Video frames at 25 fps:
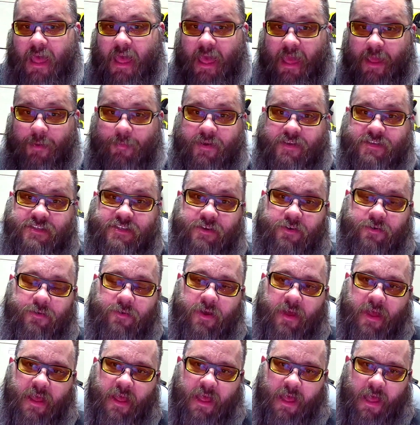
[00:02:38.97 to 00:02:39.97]
Anyway, so
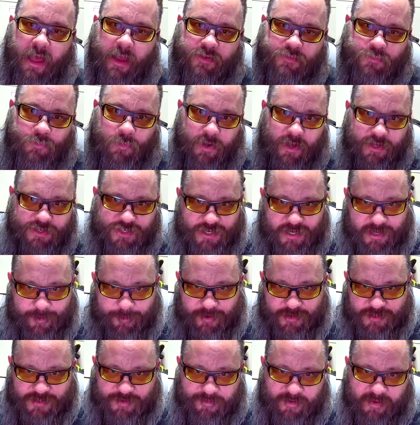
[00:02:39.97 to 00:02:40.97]
I was watching a
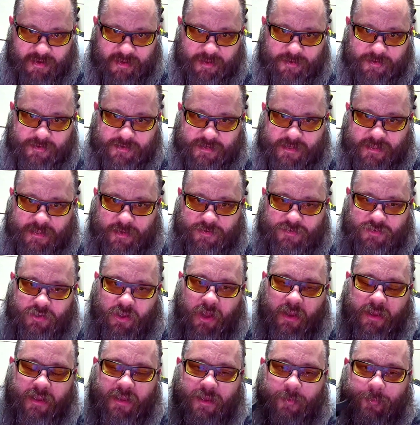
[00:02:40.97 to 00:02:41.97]
bunch of videos, and they're
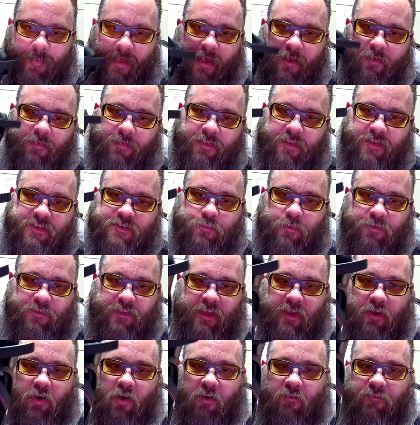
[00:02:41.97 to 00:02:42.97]
talking about this, what
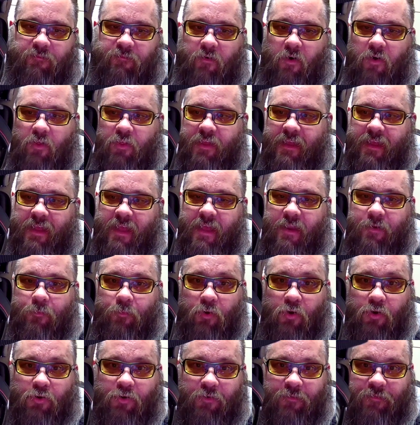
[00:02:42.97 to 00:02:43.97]
they call falling
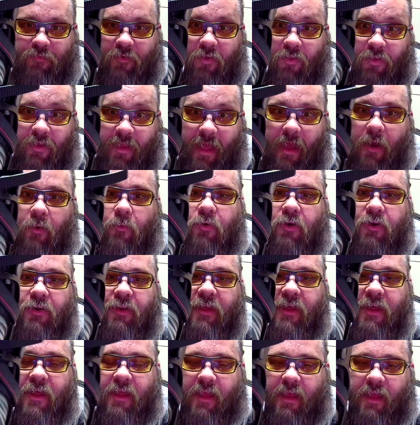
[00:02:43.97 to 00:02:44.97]
inward or falling outward.
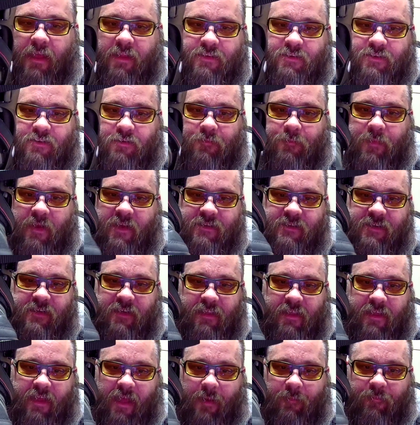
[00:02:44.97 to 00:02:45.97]
And so
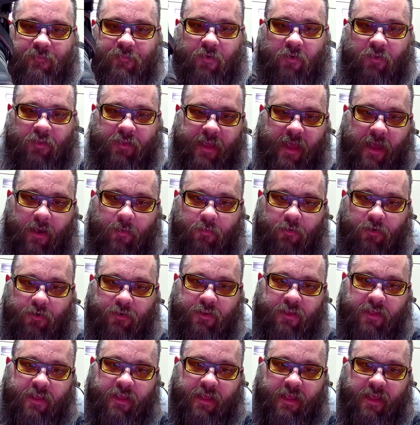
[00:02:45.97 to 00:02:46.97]
basically I'm falling outward,
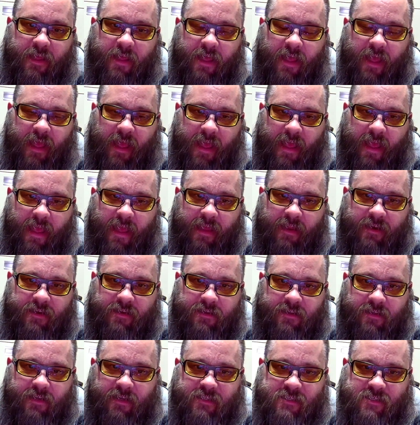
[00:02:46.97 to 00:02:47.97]

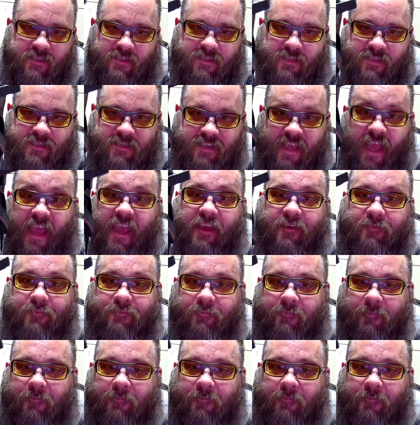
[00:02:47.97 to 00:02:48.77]
and it's the skate.